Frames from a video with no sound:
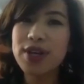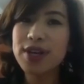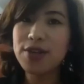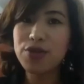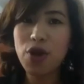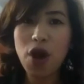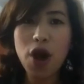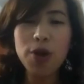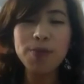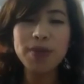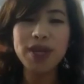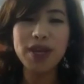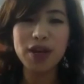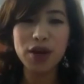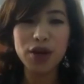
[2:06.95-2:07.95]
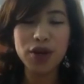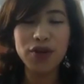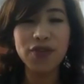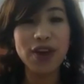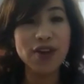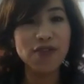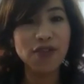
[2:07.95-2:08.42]
He taught me a lot
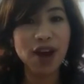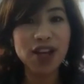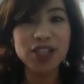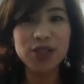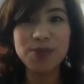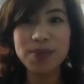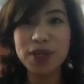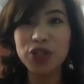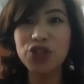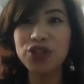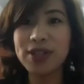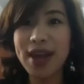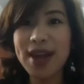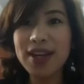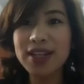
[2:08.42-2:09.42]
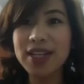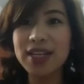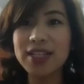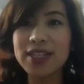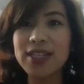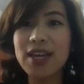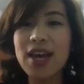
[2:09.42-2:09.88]
of advanced speech
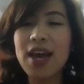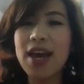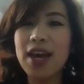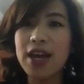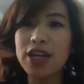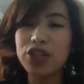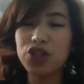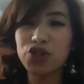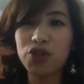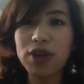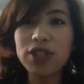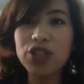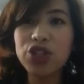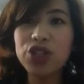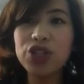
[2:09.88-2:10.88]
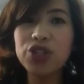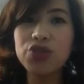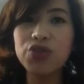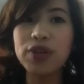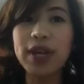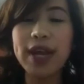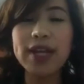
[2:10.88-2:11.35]
techniques and
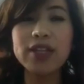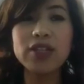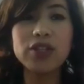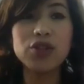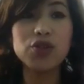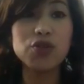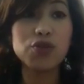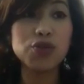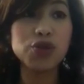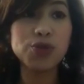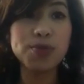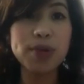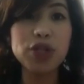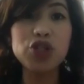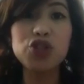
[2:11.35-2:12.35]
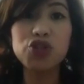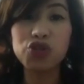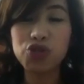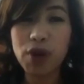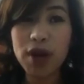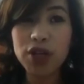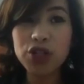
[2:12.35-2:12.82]
strategies related to speech
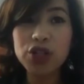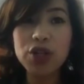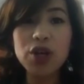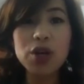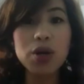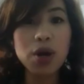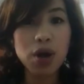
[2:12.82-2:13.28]
structure,